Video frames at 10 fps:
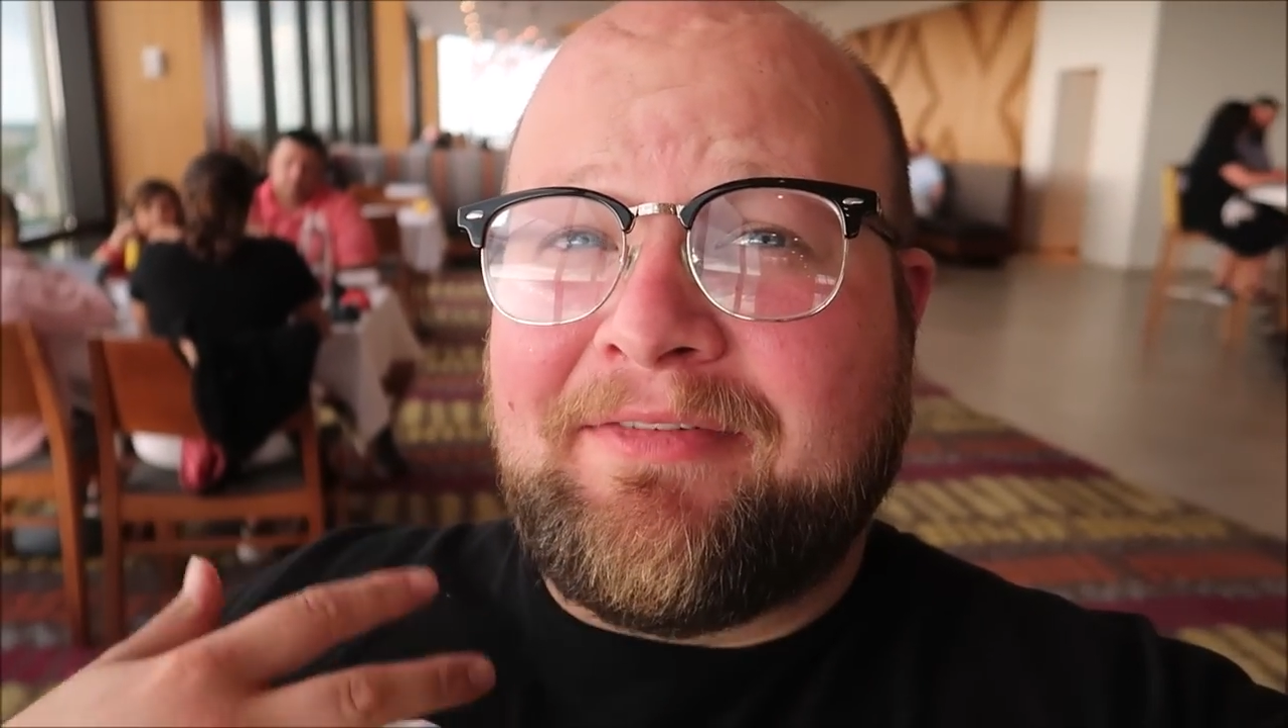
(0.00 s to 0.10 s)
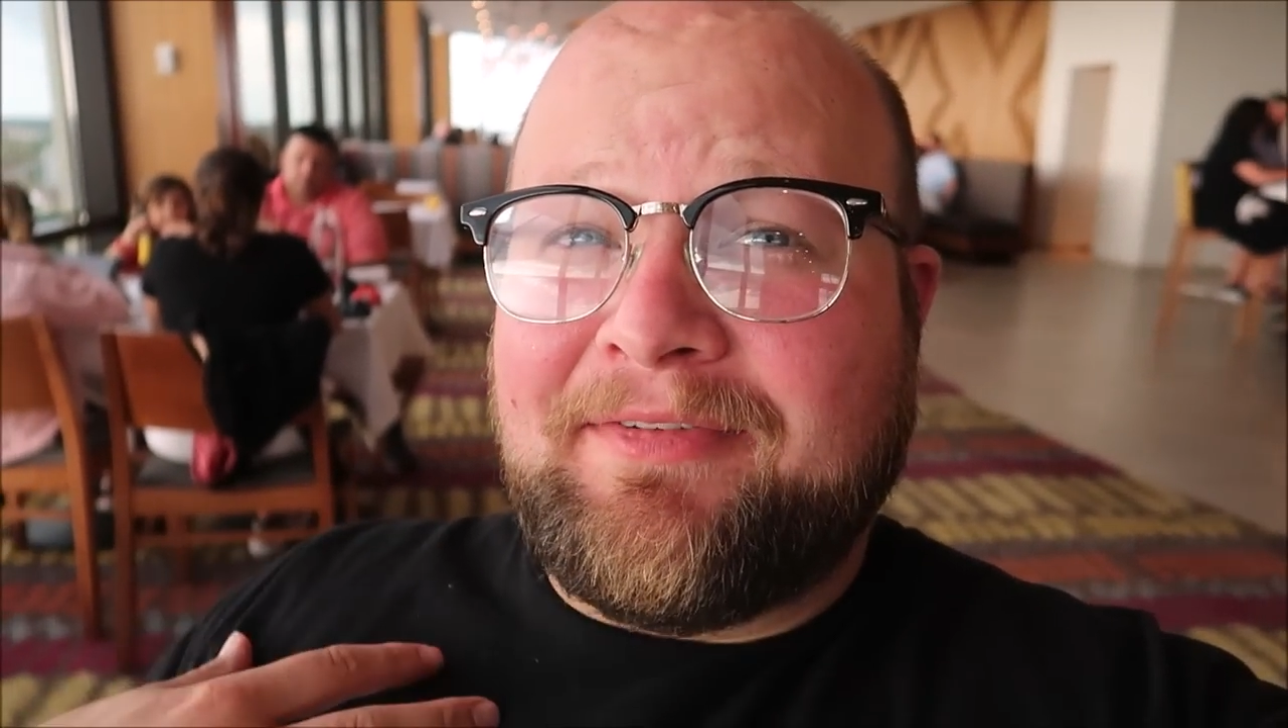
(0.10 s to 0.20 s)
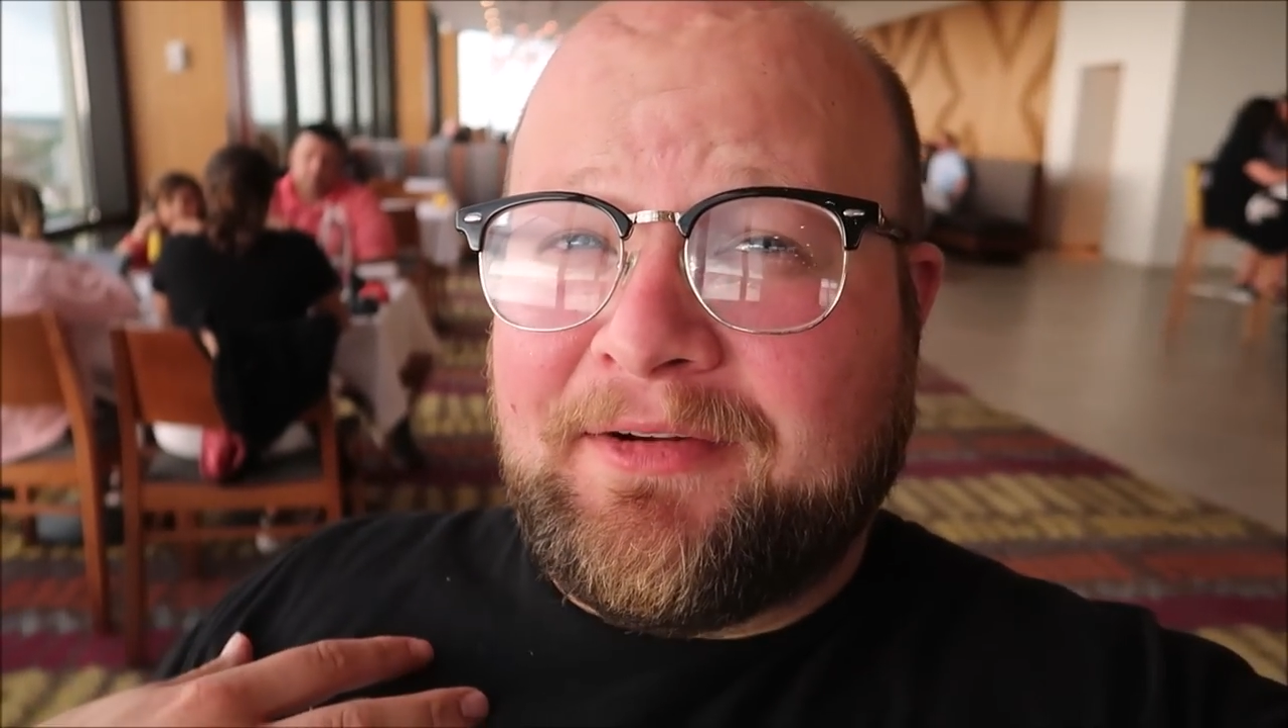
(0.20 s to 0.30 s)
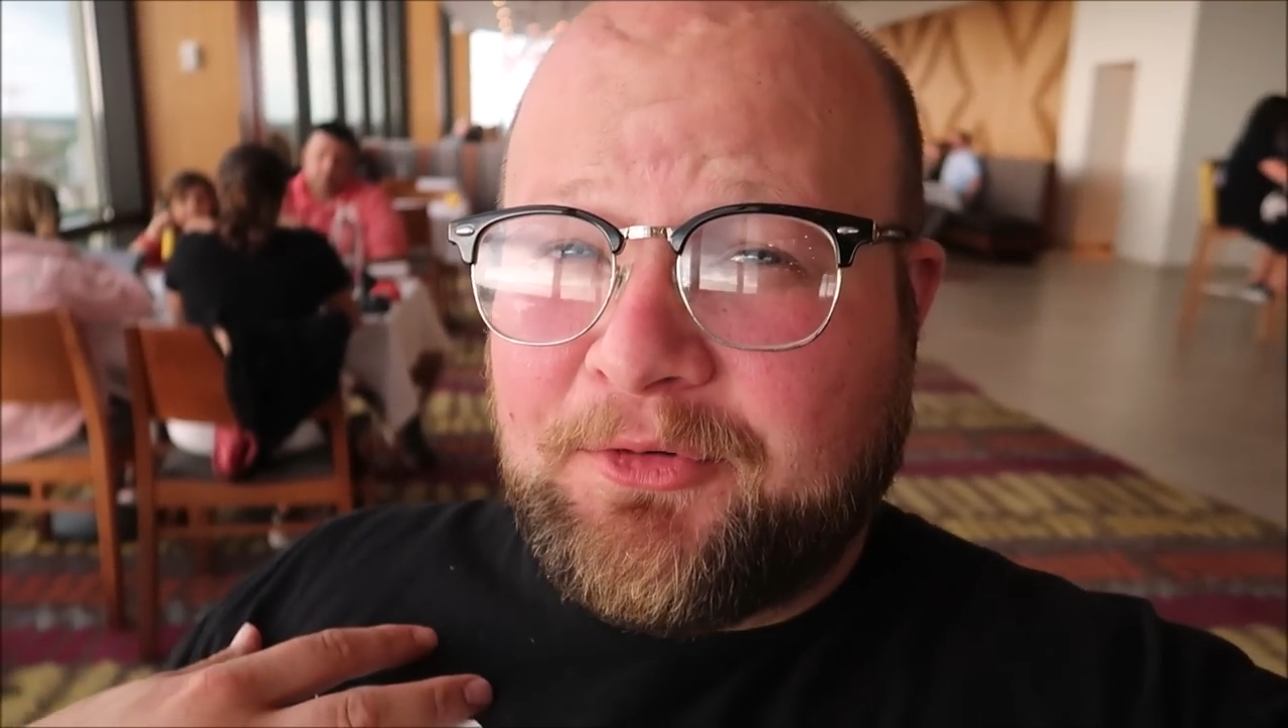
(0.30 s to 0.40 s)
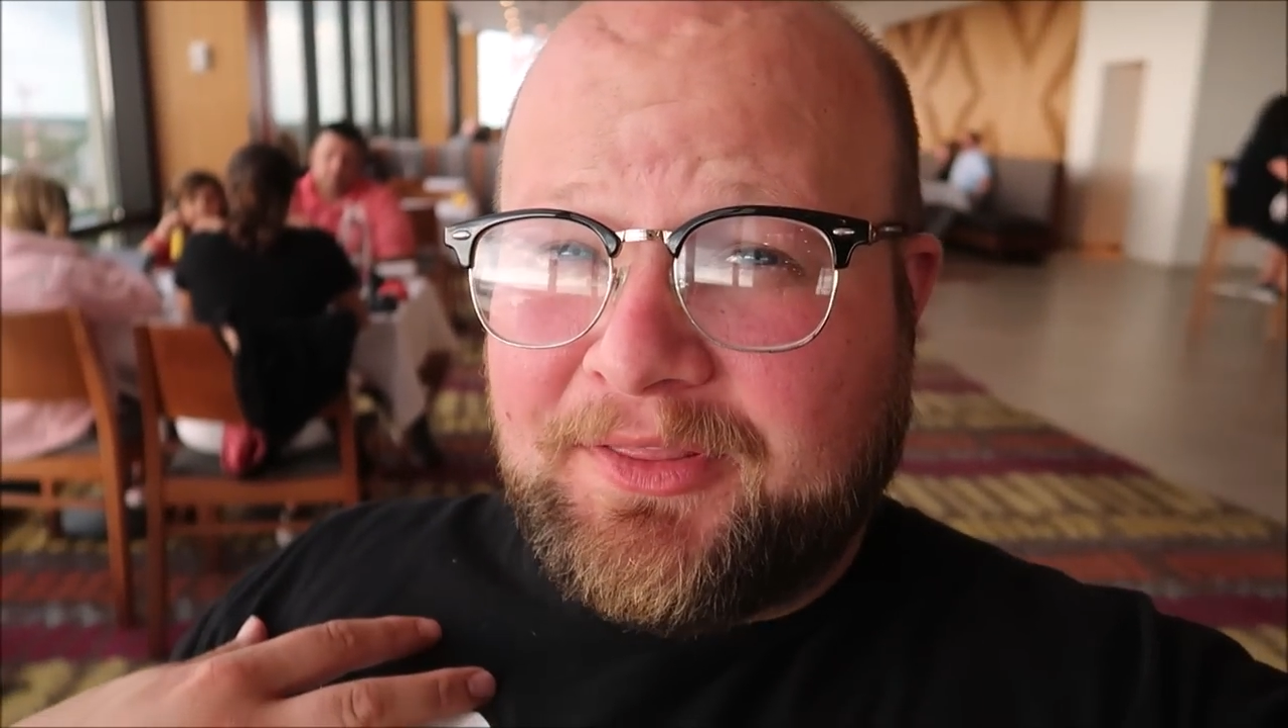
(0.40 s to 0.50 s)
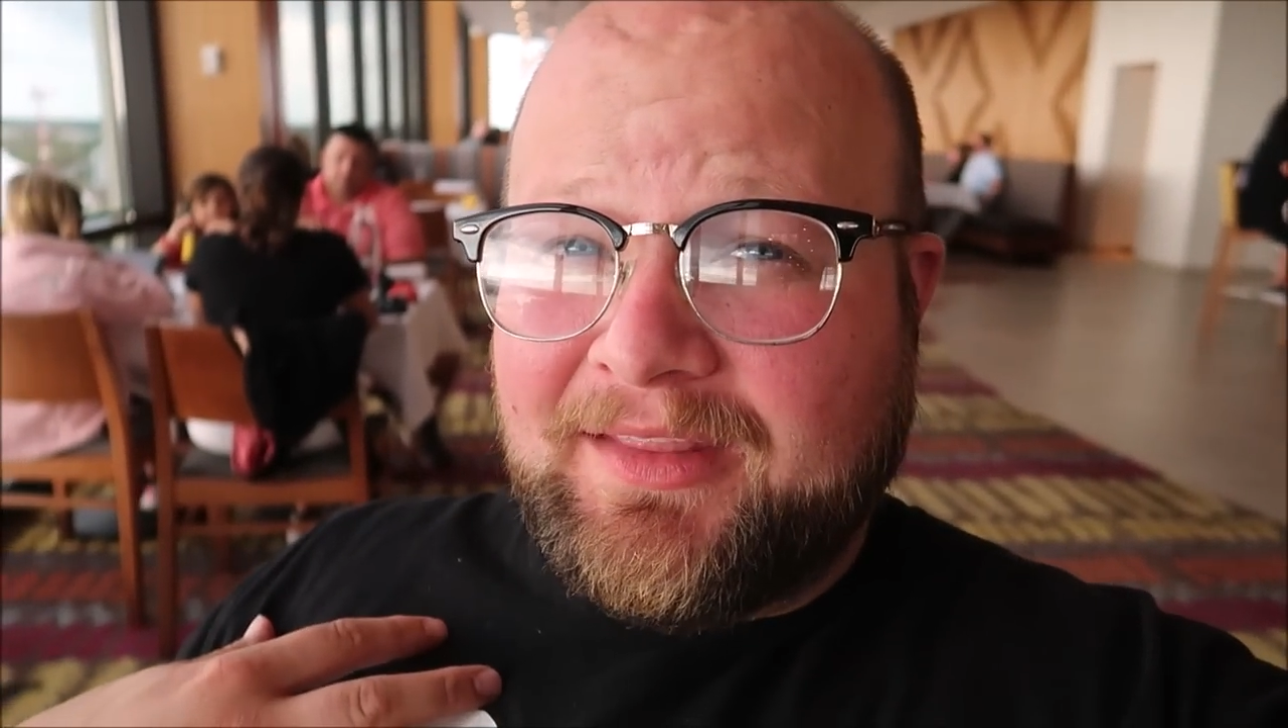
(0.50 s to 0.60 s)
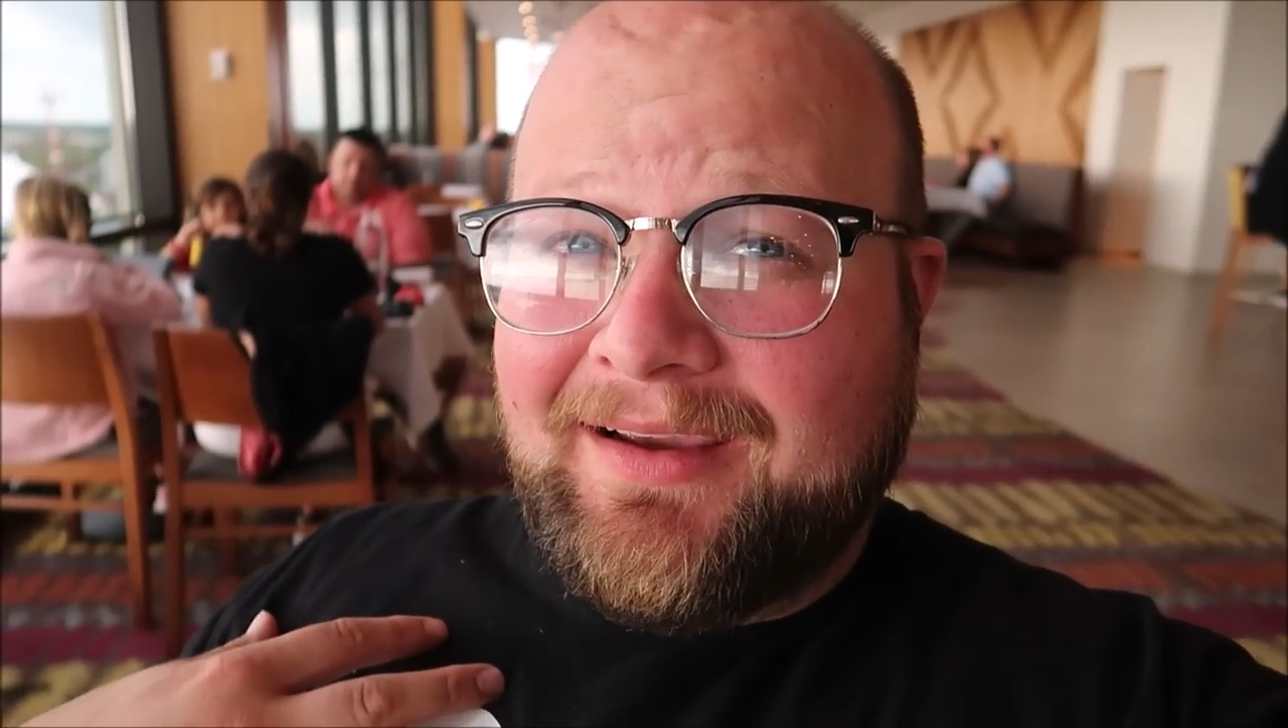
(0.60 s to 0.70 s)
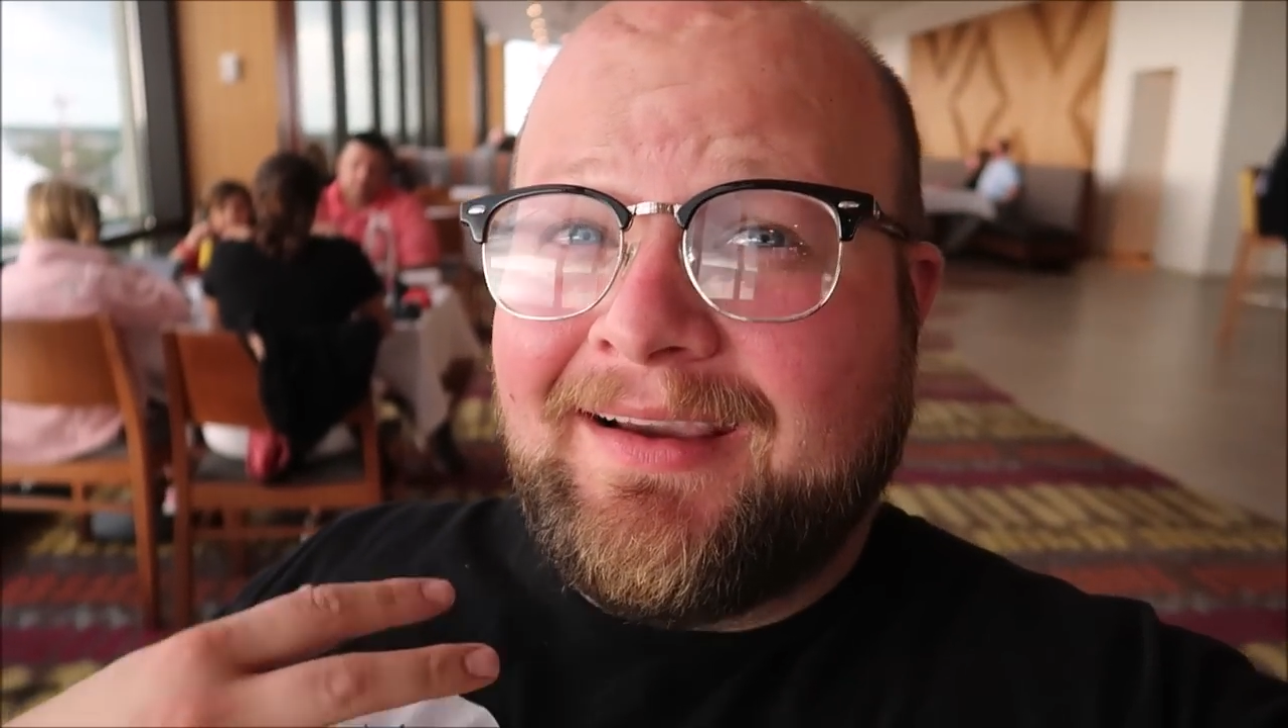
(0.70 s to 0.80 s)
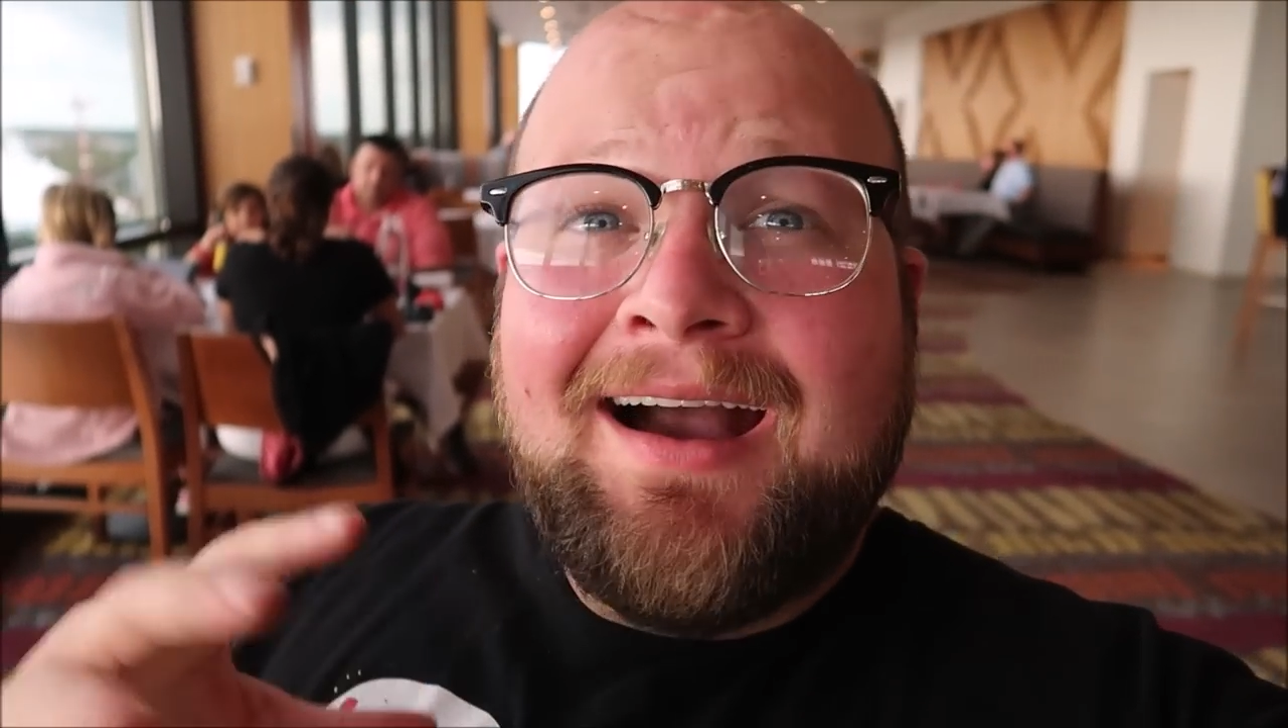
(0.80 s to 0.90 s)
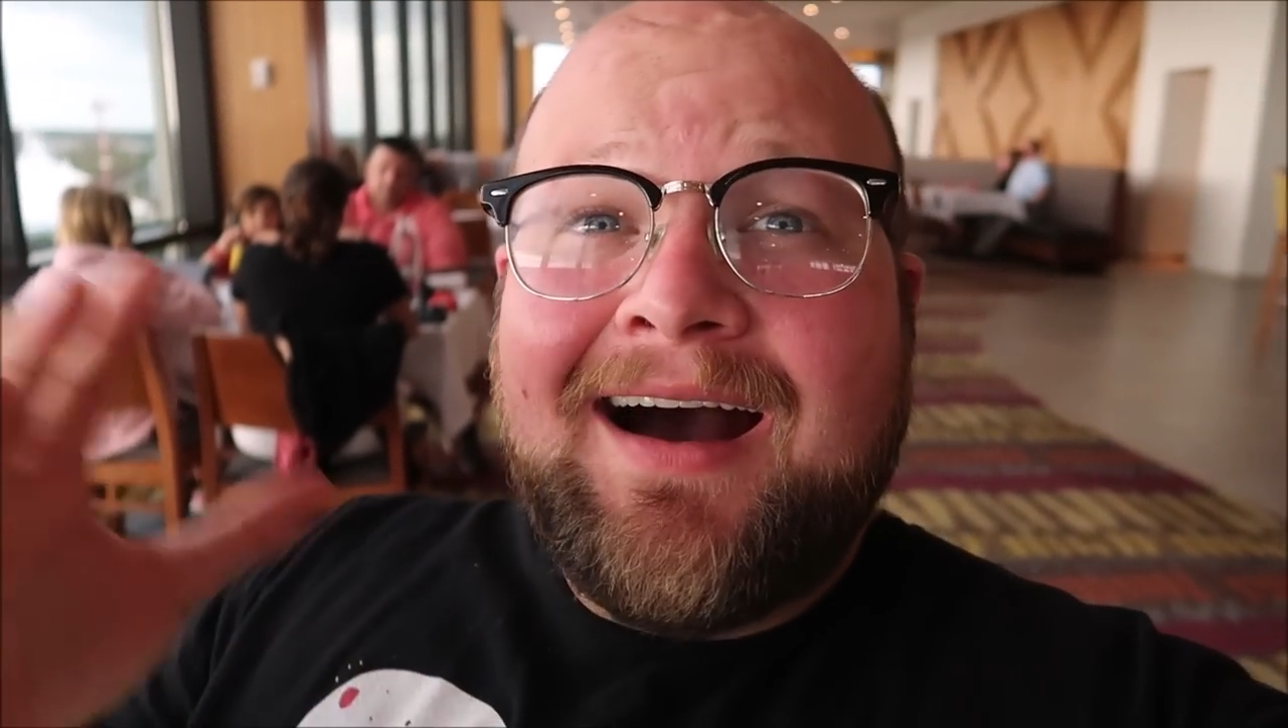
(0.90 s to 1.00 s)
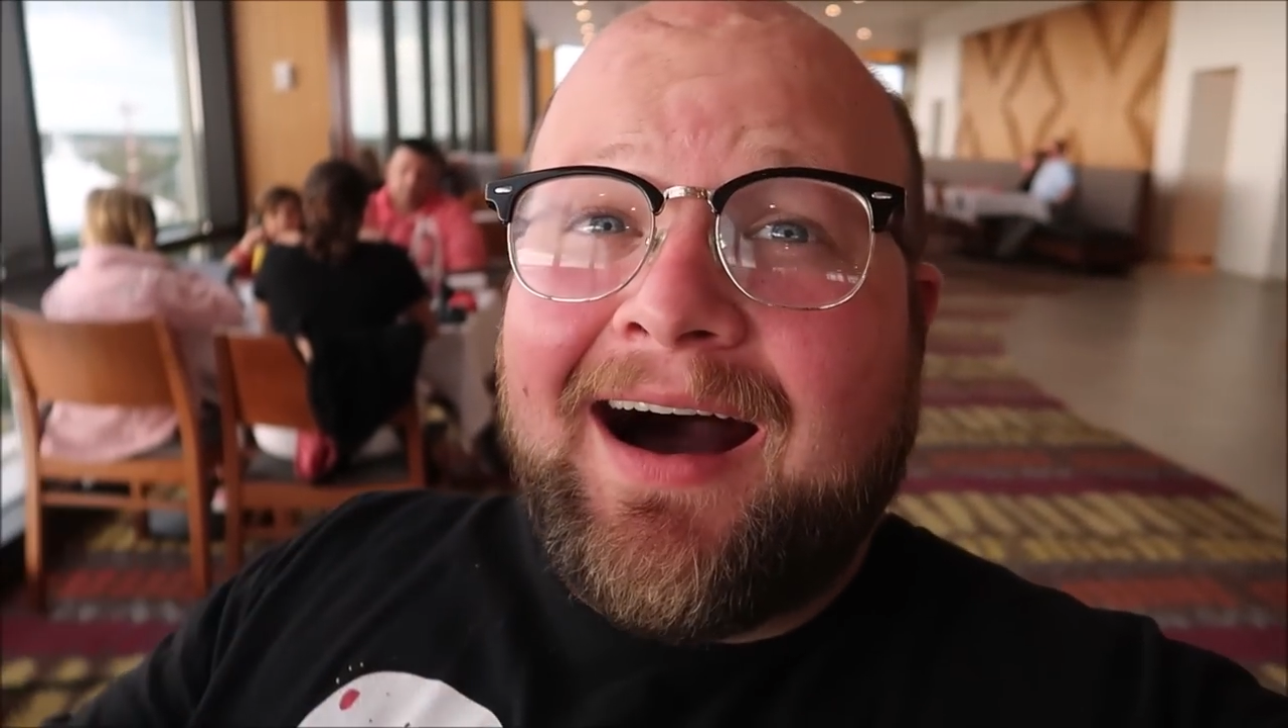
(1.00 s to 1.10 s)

favorite thing.